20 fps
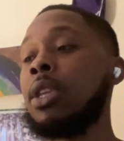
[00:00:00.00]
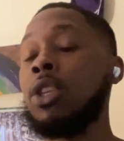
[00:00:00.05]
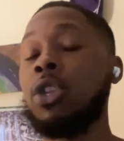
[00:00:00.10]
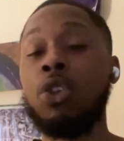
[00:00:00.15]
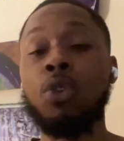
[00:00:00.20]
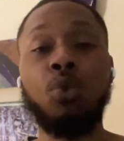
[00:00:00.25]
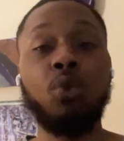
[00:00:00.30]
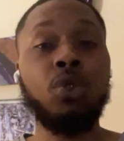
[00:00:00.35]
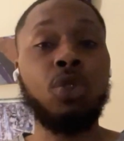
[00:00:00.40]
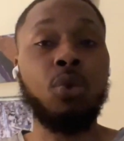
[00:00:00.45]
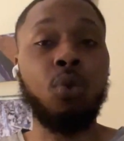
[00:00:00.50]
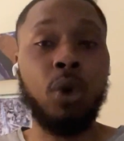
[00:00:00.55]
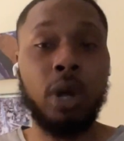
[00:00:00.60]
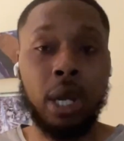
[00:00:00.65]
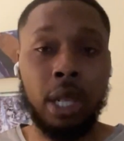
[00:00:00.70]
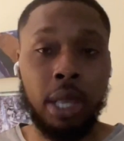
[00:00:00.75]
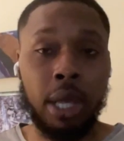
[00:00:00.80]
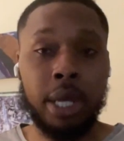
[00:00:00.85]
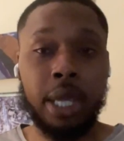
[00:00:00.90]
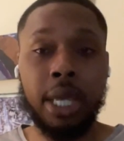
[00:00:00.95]
you won a
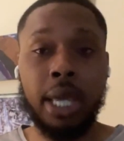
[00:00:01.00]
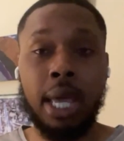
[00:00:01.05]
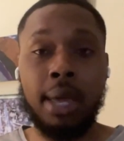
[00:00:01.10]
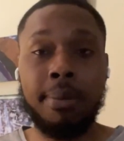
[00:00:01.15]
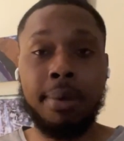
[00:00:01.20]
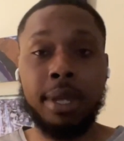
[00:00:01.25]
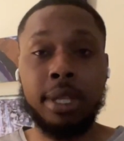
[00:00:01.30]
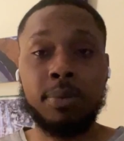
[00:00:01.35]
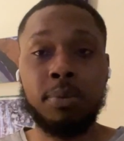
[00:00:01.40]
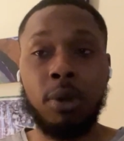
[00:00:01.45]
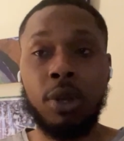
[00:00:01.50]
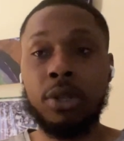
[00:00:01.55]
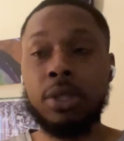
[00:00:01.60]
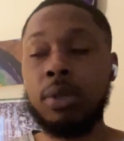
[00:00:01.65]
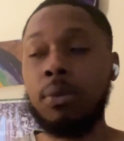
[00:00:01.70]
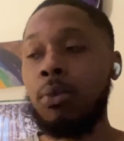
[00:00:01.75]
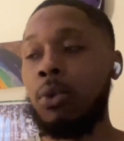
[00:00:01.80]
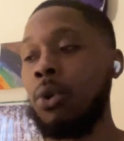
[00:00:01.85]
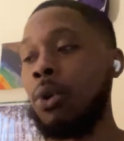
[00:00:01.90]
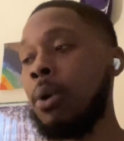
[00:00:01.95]
lucky game against
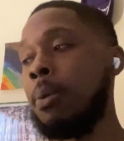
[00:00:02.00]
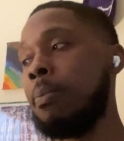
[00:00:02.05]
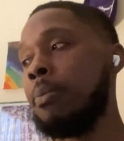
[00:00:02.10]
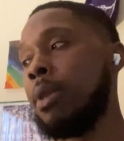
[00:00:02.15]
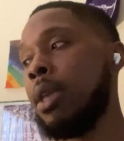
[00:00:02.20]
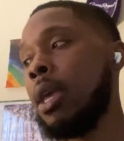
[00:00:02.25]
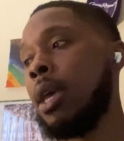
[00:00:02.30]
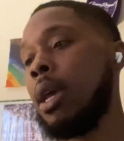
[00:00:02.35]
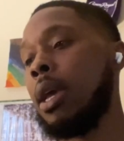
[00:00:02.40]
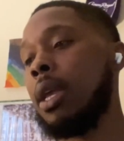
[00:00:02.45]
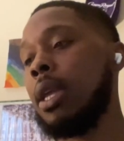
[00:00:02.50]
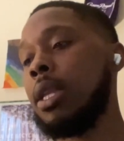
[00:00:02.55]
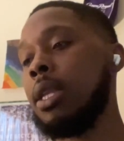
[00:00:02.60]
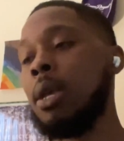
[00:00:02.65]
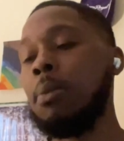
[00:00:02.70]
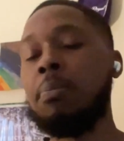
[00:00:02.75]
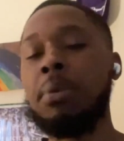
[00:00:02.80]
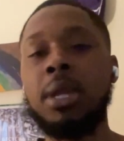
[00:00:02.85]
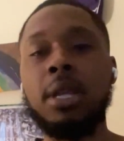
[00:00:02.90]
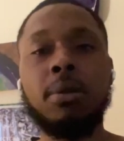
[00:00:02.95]
Baltimore.
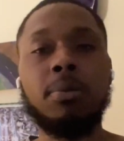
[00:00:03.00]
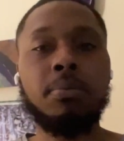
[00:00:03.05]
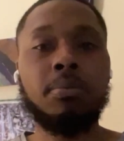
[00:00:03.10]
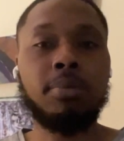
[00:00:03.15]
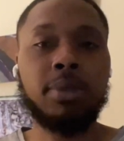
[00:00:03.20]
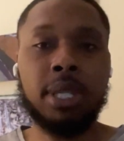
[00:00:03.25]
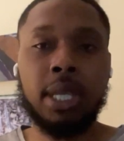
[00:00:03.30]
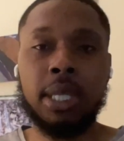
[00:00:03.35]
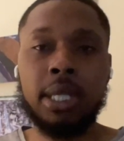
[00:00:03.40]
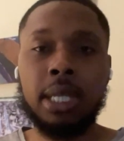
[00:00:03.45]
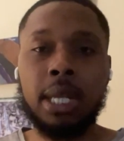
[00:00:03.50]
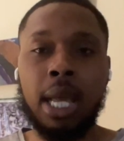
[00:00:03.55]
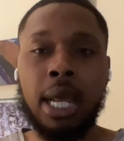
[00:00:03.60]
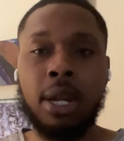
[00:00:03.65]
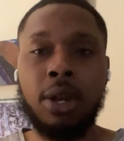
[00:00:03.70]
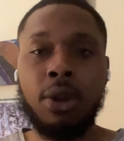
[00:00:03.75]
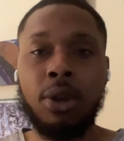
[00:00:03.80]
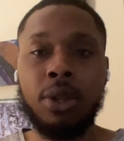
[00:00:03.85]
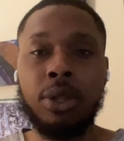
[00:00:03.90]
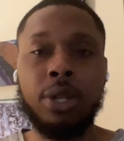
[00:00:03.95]
You beat
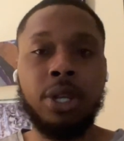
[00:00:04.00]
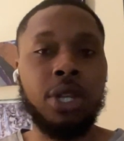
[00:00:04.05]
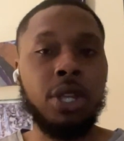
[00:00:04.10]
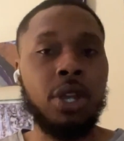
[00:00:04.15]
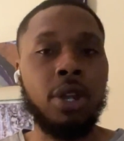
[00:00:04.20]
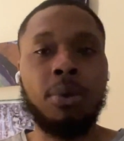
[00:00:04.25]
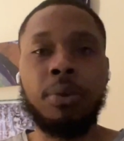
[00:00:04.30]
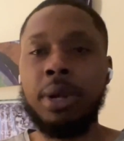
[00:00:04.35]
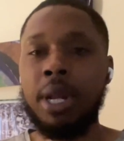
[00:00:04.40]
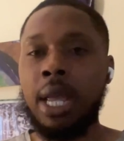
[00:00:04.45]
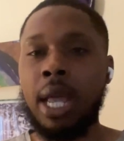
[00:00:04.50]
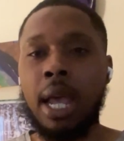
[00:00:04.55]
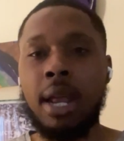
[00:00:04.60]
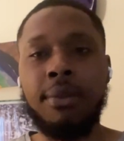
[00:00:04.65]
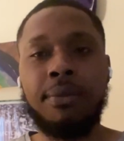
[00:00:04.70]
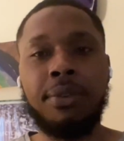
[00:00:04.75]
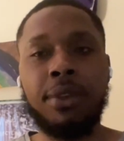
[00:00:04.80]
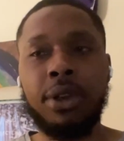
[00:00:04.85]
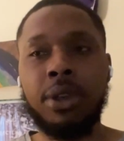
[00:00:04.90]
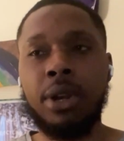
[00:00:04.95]
Cincinnati early in the year when they
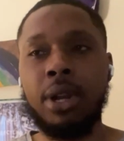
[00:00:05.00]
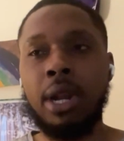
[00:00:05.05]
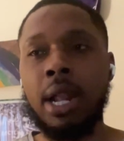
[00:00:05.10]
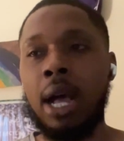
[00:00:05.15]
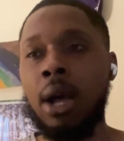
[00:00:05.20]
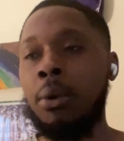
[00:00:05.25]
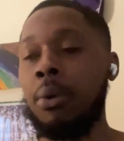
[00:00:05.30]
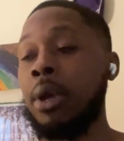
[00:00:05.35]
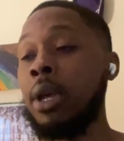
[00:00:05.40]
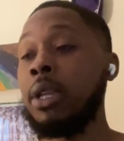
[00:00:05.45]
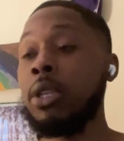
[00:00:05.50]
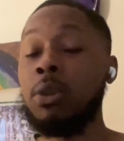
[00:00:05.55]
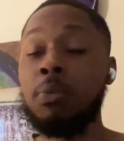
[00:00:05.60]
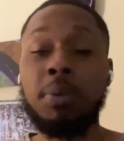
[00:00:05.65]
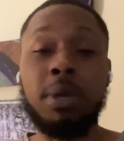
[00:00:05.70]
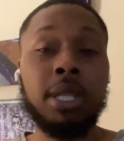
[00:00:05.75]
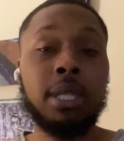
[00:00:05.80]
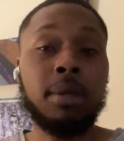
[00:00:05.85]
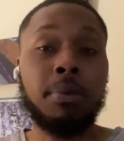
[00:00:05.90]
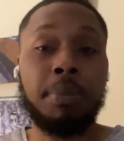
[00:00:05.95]
hadn't figured it out. You
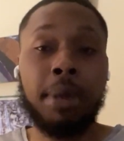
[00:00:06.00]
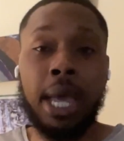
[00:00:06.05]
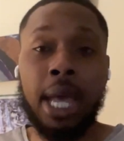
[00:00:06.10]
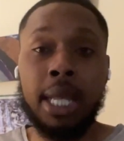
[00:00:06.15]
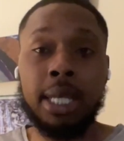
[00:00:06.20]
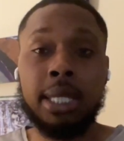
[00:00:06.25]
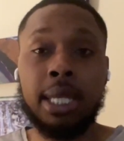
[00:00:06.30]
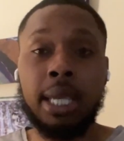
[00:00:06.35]
beat some bad